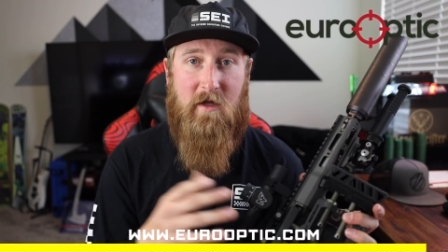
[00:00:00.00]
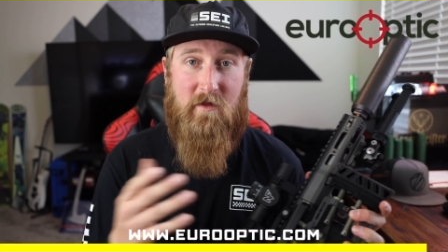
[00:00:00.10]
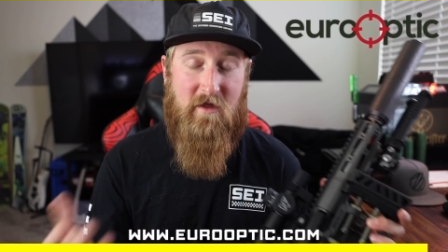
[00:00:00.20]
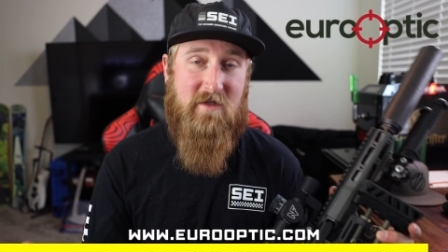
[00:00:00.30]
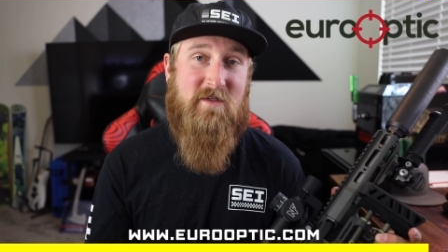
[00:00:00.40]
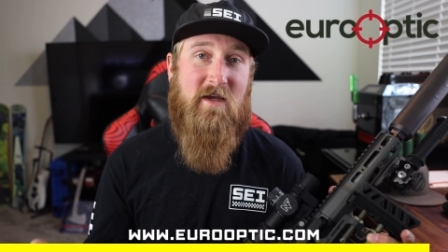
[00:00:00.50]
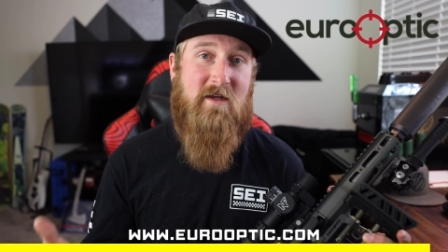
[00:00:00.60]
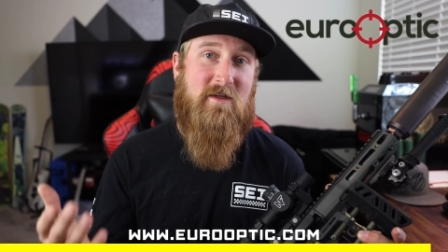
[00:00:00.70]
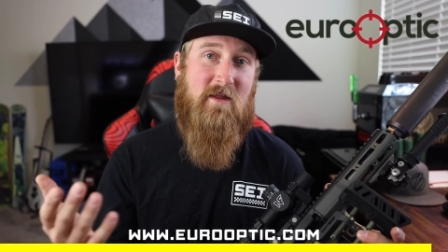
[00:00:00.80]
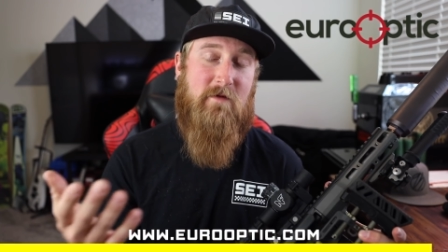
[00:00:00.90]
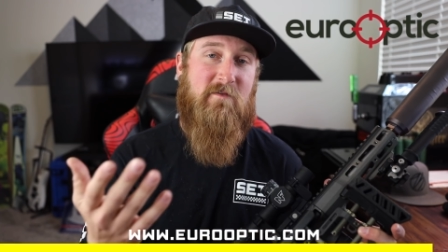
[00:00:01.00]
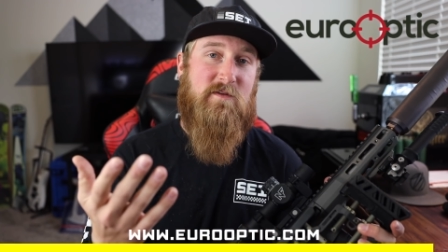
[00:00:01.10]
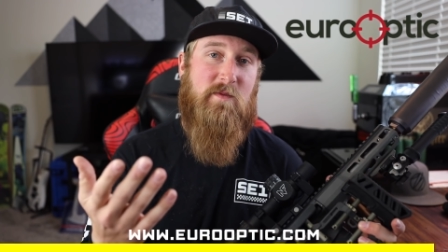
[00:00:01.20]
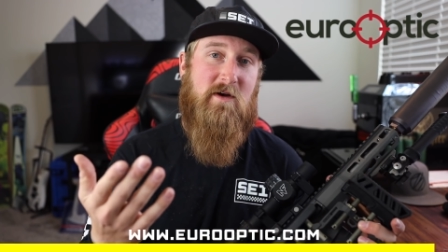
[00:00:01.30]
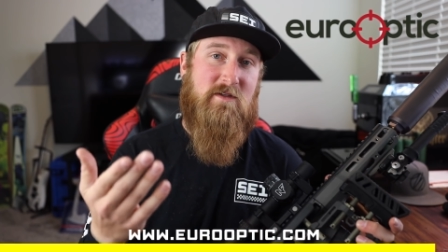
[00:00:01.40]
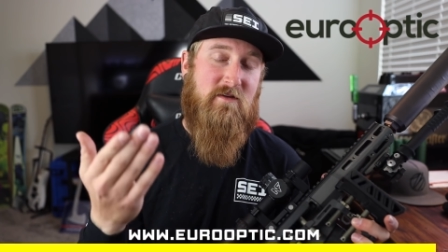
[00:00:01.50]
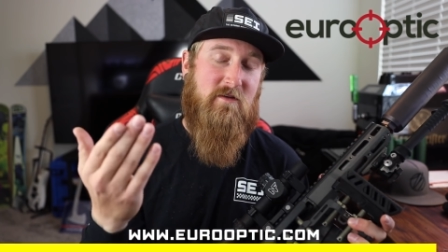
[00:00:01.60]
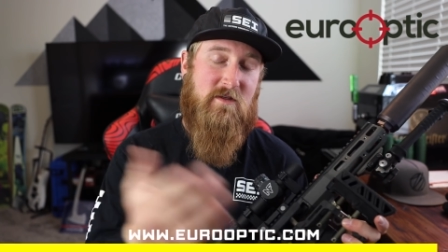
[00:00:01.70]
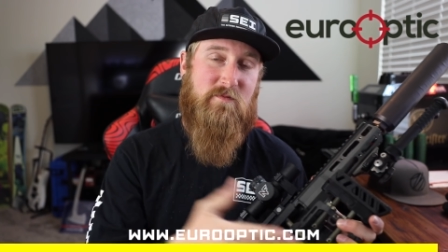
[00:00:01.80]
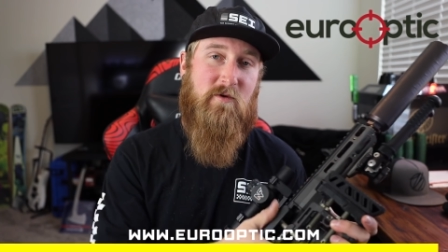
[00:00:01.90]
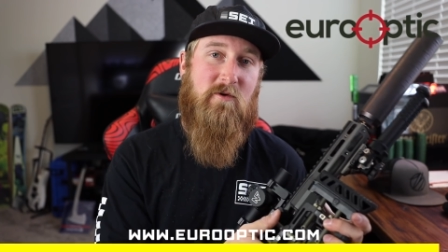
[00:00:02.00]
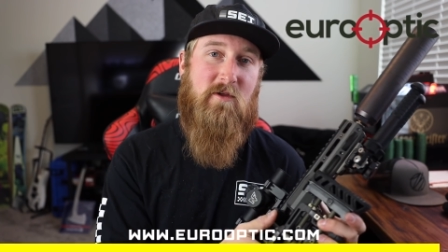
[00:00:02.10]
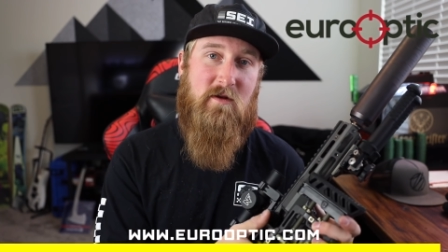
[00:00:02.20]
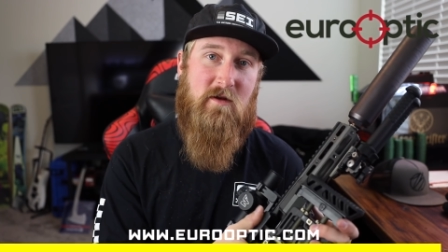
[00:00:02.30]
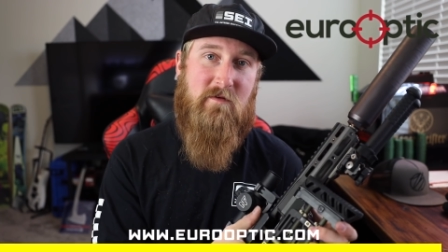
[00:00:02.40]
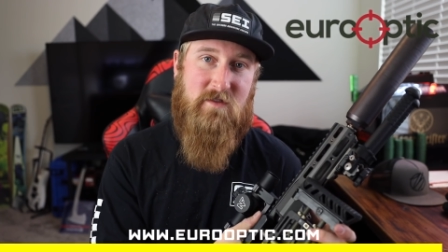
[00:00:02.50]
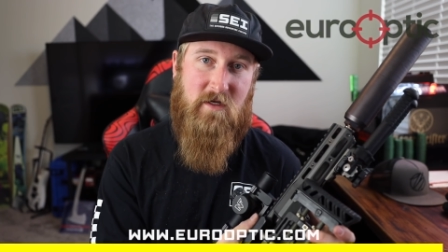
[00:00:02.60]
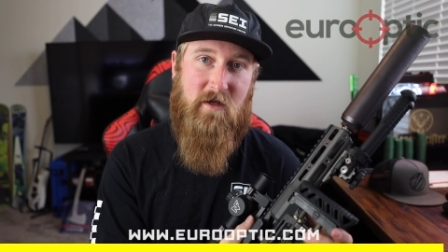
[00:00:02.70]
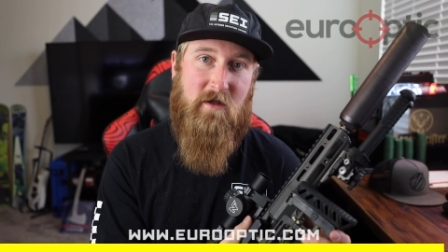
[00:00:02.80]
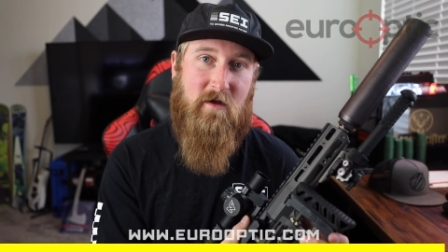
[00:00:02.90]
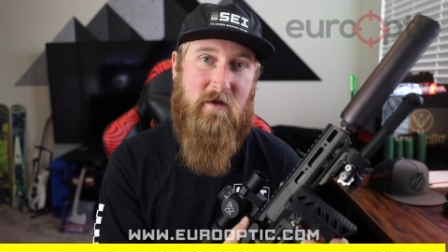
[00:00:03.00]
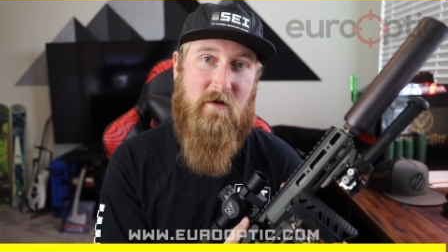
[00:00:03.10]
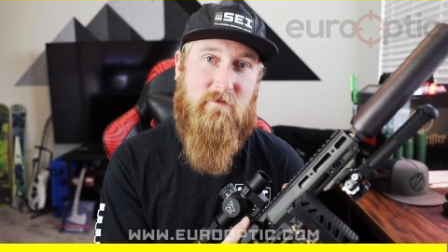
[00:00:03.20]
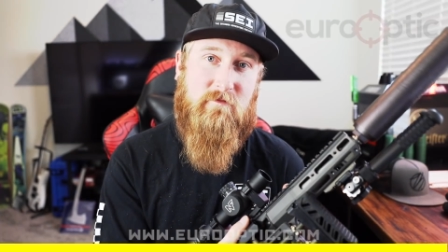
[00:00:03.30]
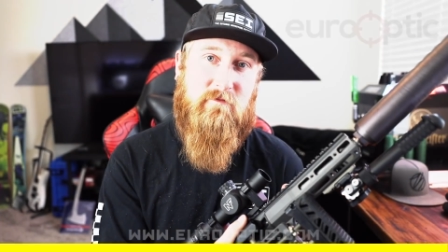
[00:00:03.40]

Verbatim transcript: And thanks again to them for sponsoring this portion of Sunday Gunday.